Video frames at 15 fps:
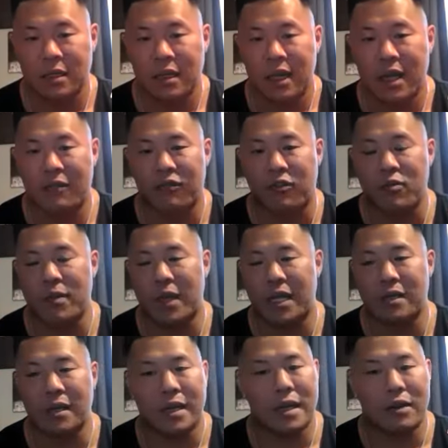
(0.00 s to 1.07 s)
And for me,
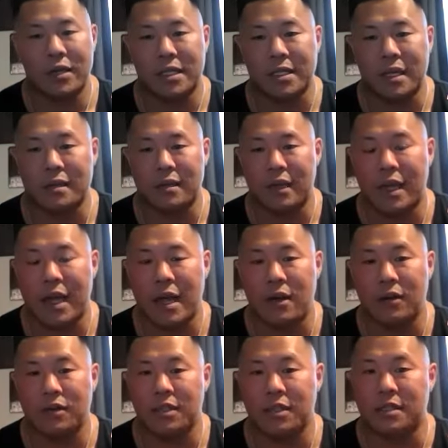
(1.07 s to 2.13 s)
like I always said, like
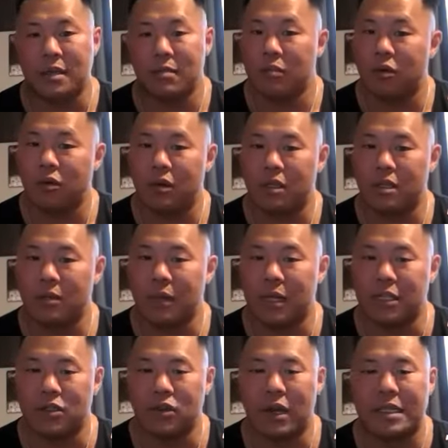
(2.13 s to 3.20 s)
health is important to me.
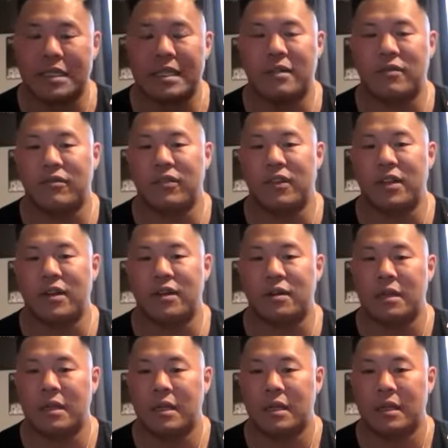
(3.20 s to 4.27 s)
So I didn't feel
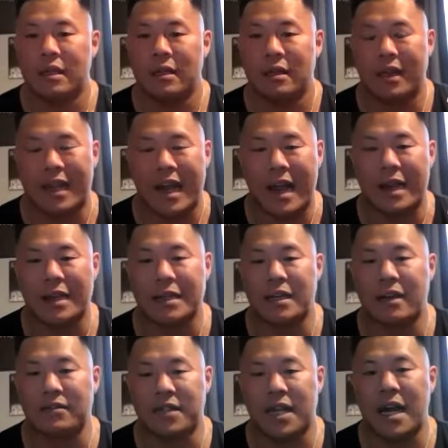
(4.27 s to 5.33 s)
like I had
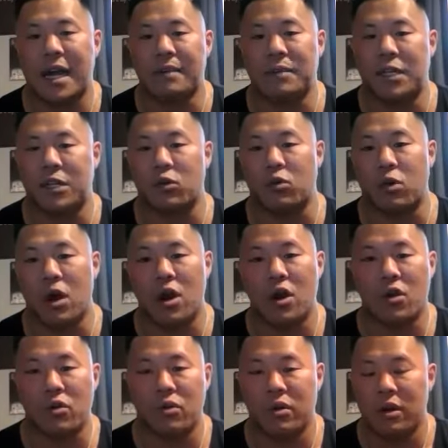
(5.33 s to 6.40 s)
enough time to
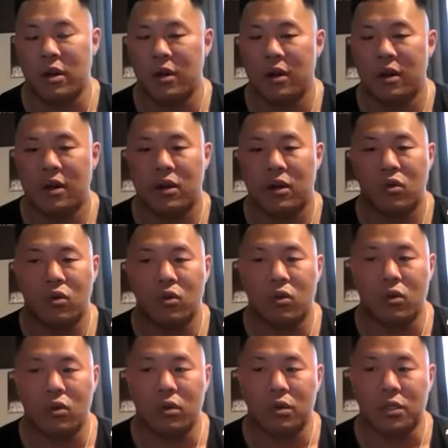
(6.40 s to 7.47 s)
grow
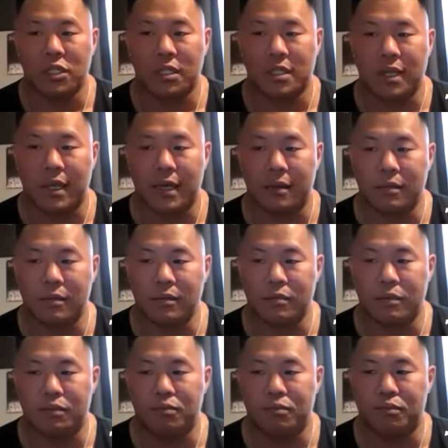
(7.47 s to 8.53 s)
or just like
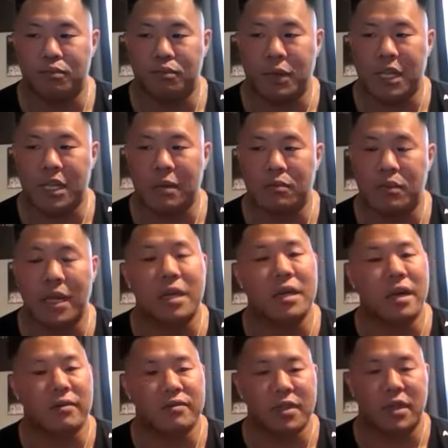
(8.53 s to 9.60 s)
be big
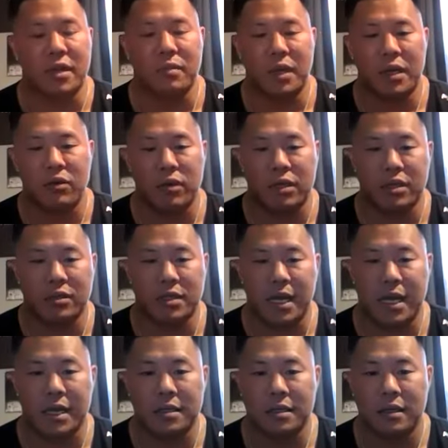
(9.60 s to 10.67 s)
enough to compete with those
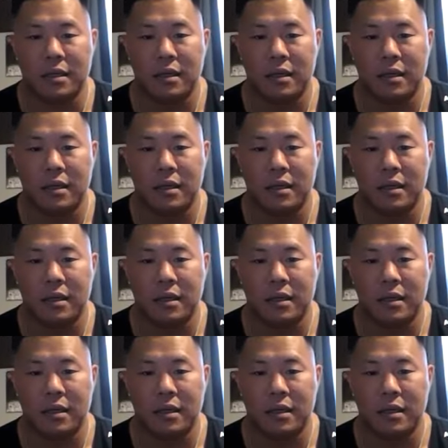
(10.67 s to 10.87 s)
guys.